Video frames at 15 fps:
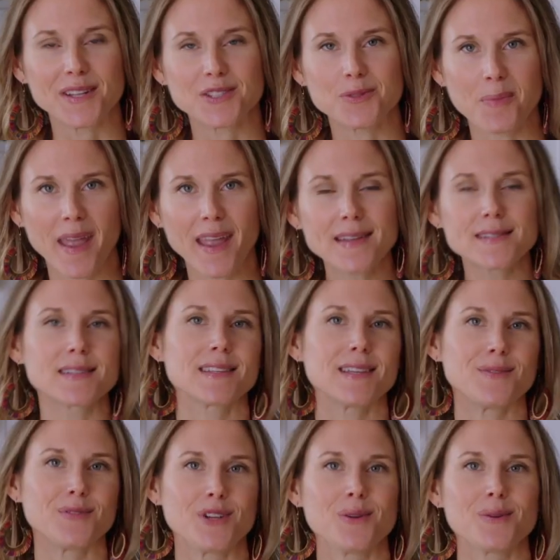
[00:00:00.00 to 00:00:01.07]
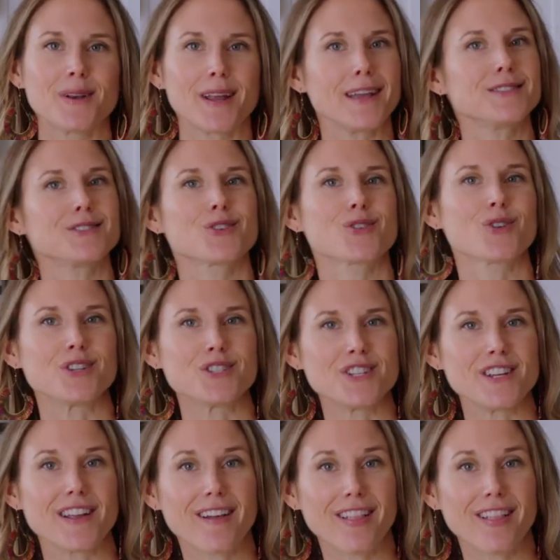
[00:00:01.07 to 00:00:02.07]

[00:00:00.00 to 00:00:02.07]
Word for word: it's baked, giving you nice crunchy